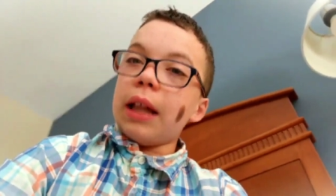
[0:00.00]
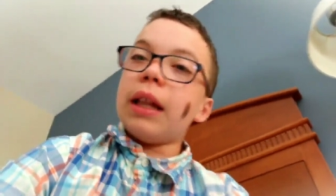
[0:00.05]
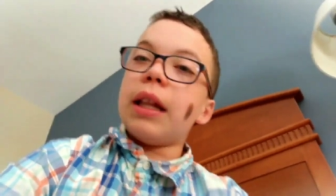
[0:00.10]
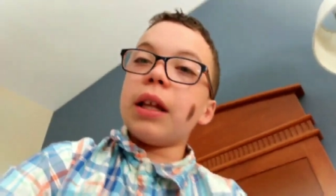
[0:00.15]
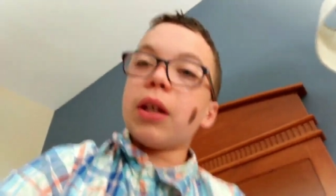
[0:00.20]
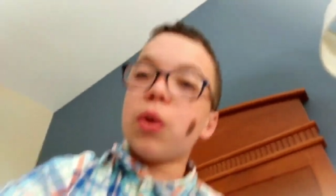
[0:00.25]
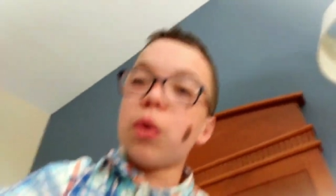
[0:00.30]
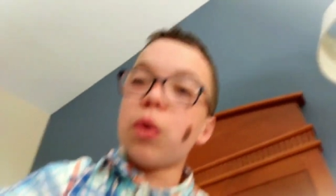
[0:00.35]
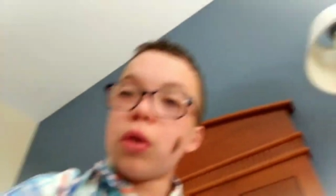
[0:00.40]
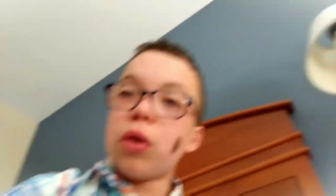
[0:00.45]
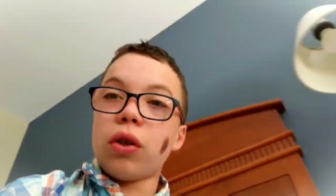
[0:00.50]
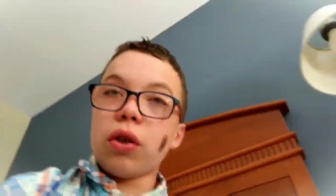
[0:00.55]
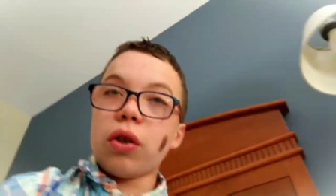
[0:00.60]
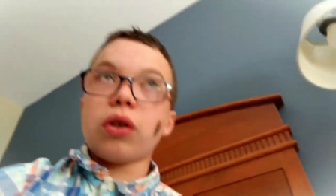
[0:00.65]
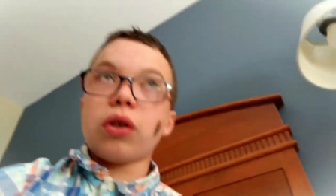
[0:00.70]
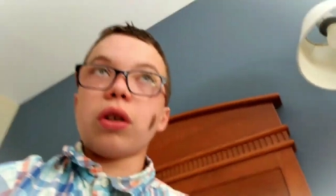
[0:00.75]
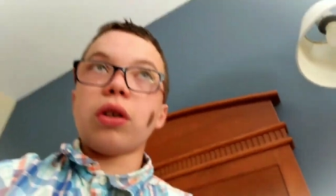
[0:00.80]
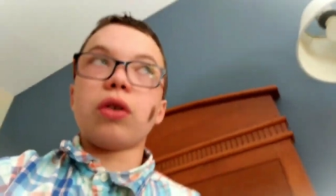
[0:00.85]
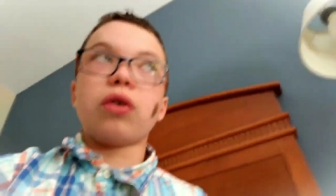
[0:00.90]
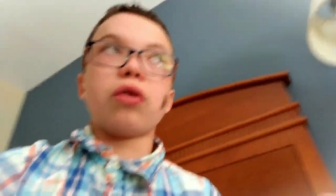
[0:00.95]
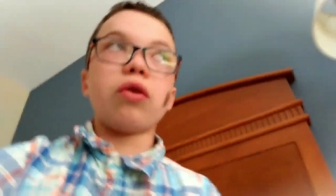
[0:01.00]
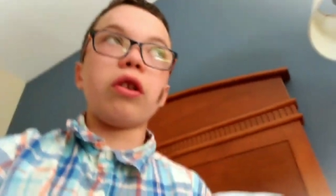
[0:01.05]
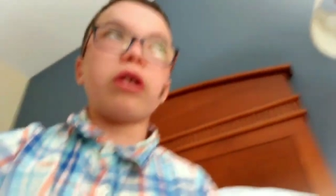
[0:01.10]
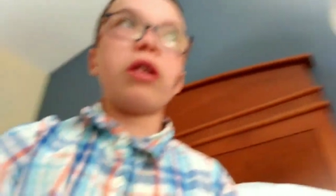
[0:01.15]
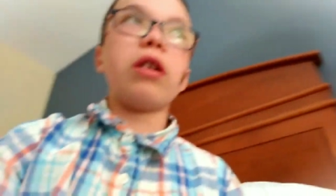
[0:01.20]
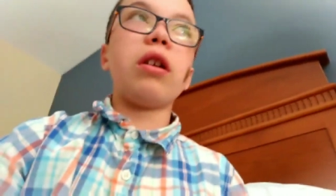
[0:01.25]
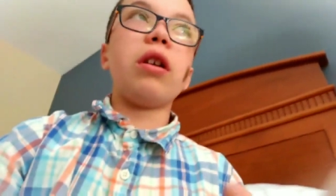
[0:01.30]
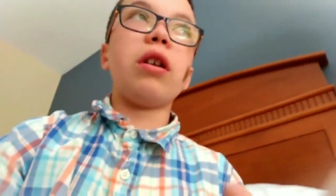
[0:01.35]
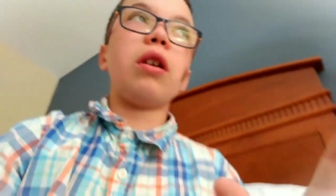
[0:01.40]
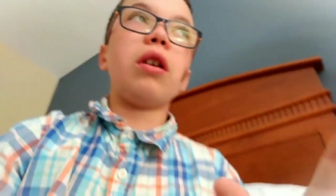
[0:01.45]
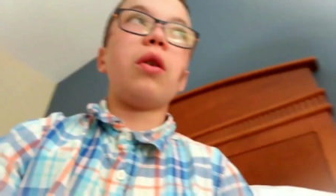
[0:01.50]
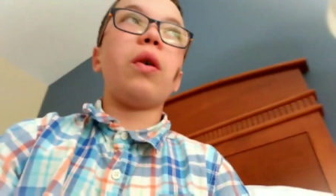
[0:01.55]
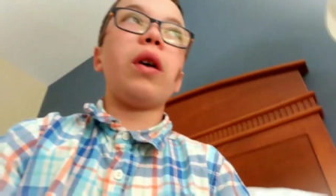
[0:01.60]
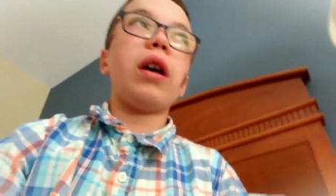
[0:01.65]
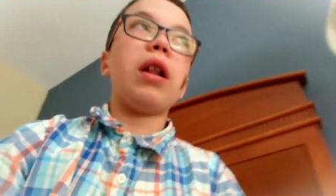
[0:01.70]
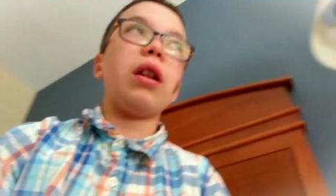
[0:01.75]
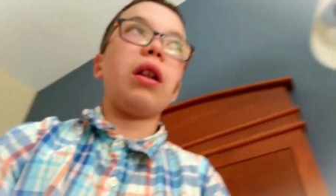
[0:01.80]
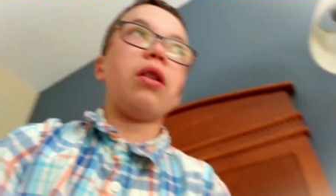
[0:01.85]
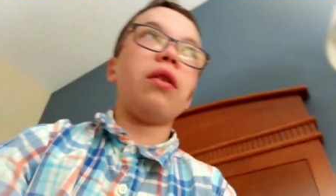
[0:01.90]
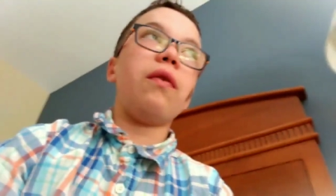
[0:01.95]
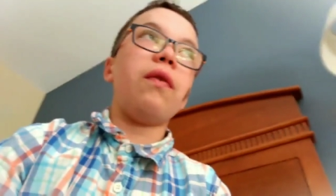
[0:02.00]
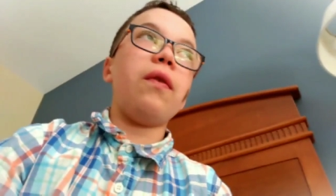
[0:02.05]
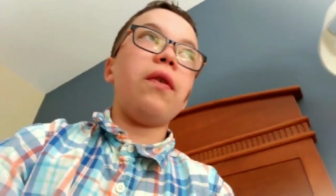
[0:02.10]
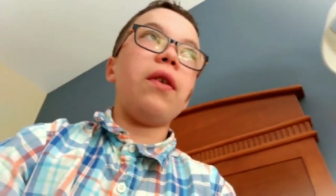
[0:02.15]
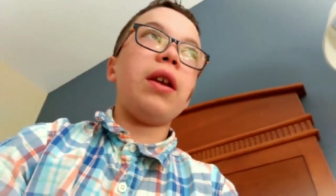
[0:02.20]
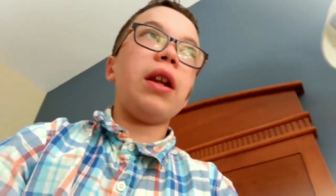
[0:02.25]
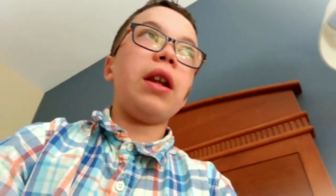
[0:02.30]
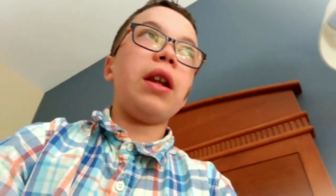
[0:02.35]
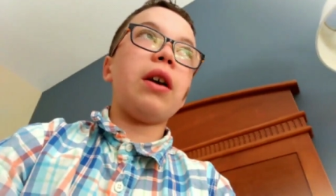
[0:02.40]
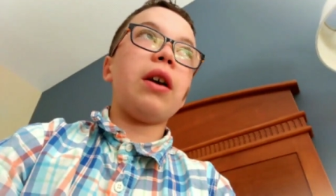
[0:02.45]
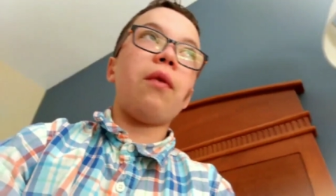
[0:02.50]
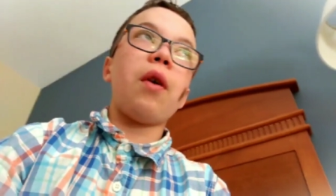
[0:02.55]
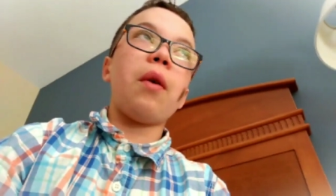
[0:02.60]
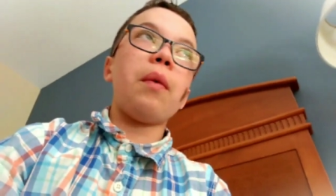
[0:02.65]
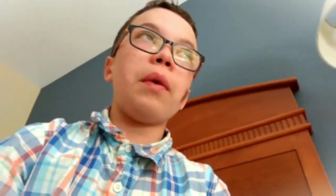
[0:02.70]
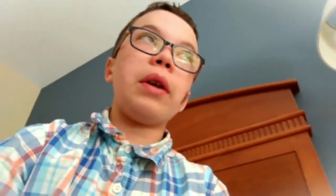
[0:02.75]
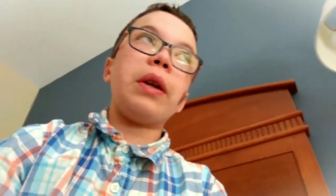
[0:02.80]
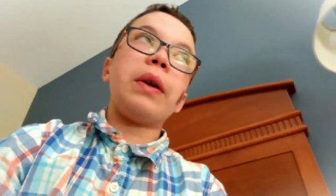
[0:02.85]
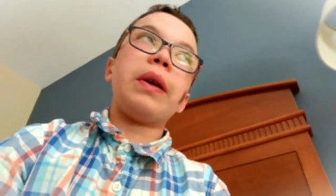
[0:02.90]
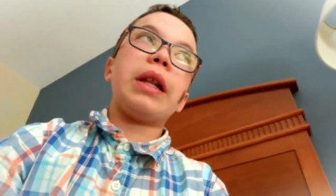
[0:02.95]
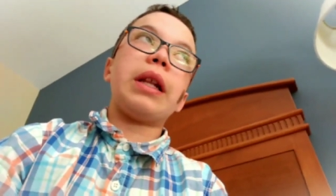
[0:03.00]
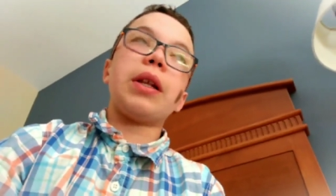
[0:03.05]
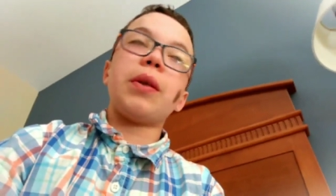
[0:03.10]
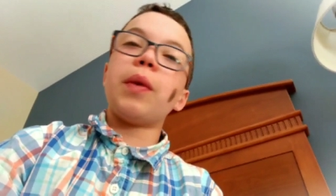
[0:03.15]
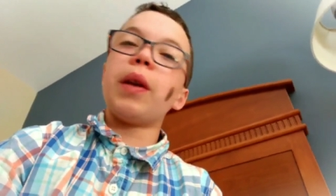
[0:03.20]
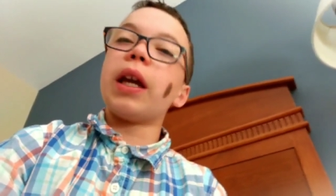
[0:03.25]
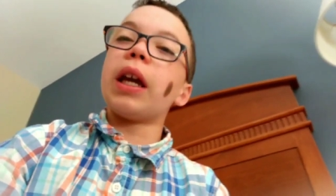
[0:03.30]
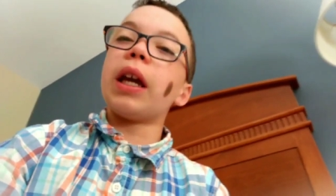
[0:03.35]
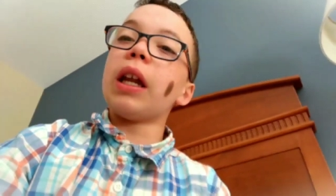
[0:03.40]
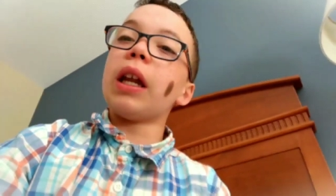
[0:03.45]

Yeah, this was just a short, quick little video of what we're doing